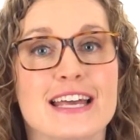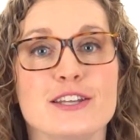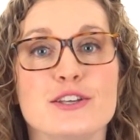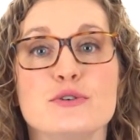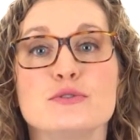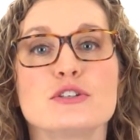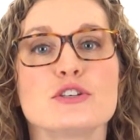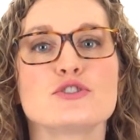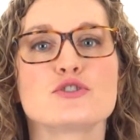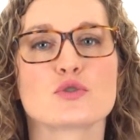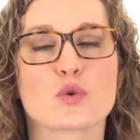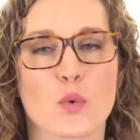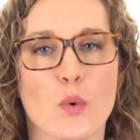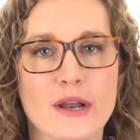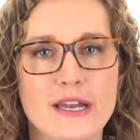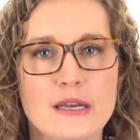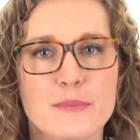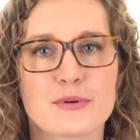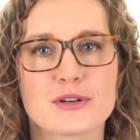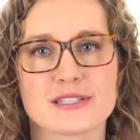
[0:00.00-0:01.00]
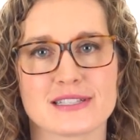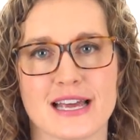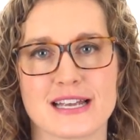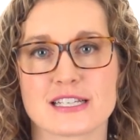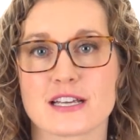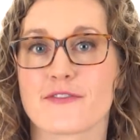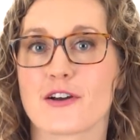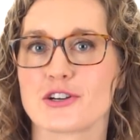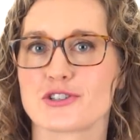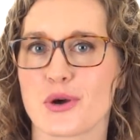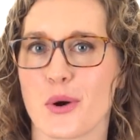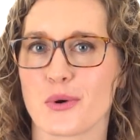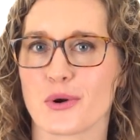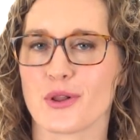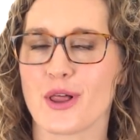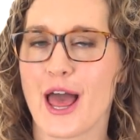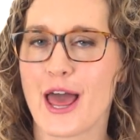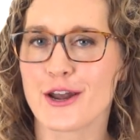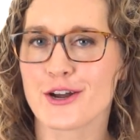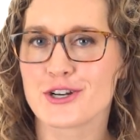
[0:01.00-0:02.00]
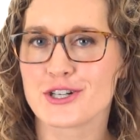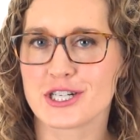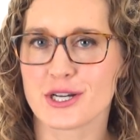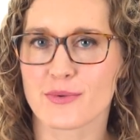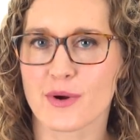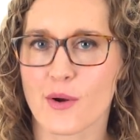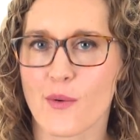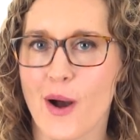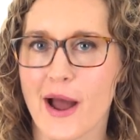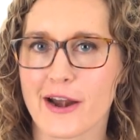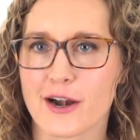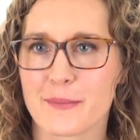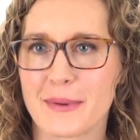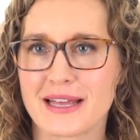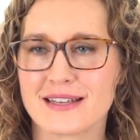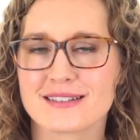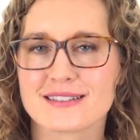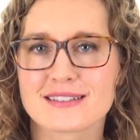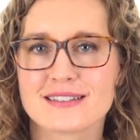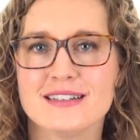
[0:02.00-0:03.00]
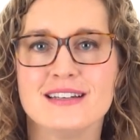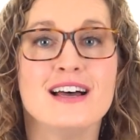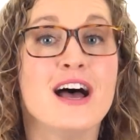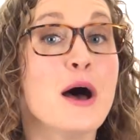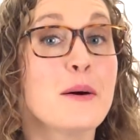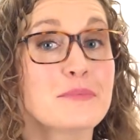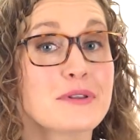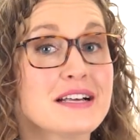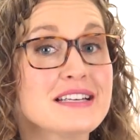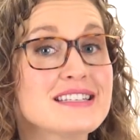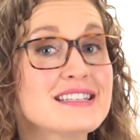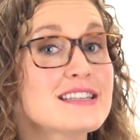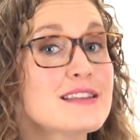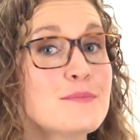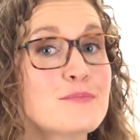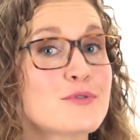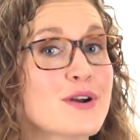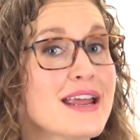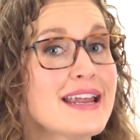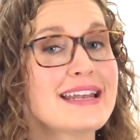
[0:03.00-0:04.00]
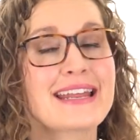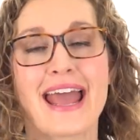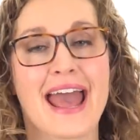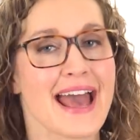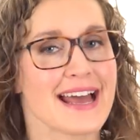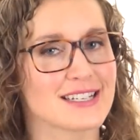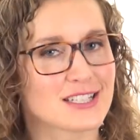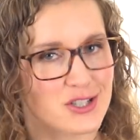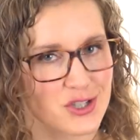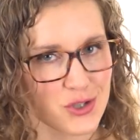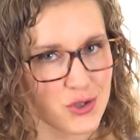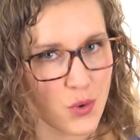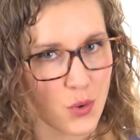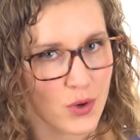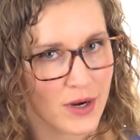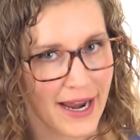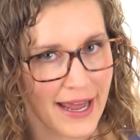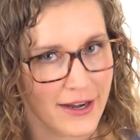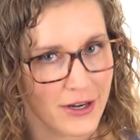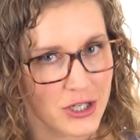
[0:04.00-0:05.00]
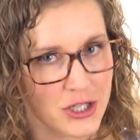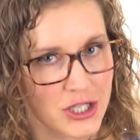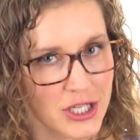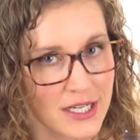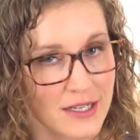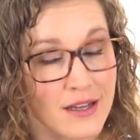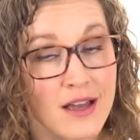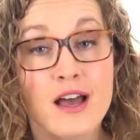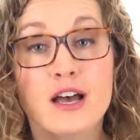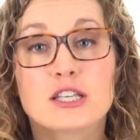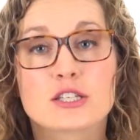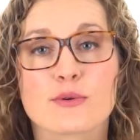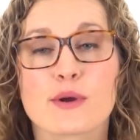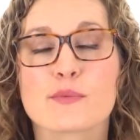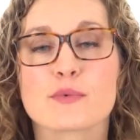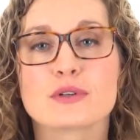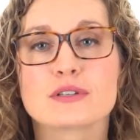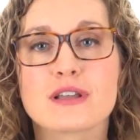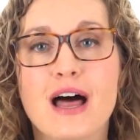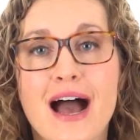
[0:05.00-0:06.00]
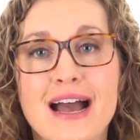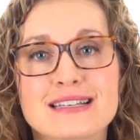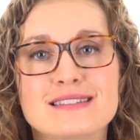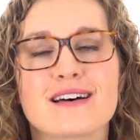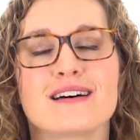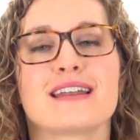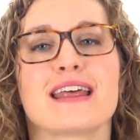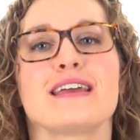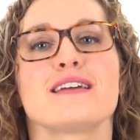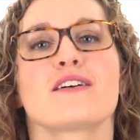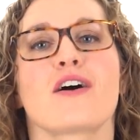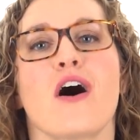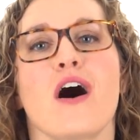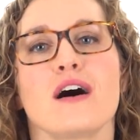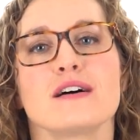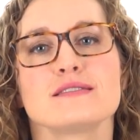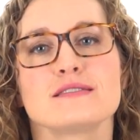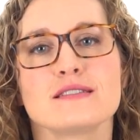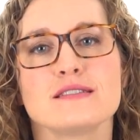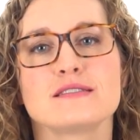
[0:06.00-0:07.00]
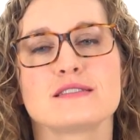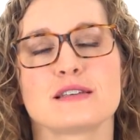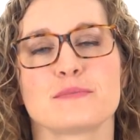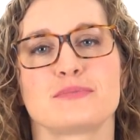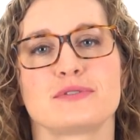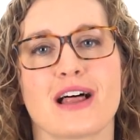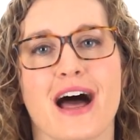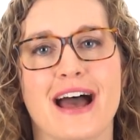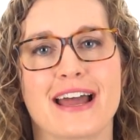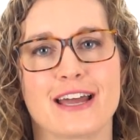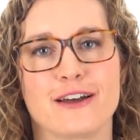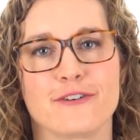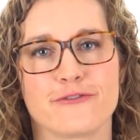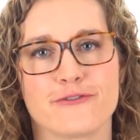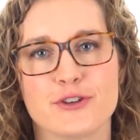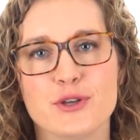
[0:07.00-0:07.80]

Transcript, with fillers: it uses twenty percent of our total energy requirement. Plus, the brain can't store energy, so it relies on a constant supply of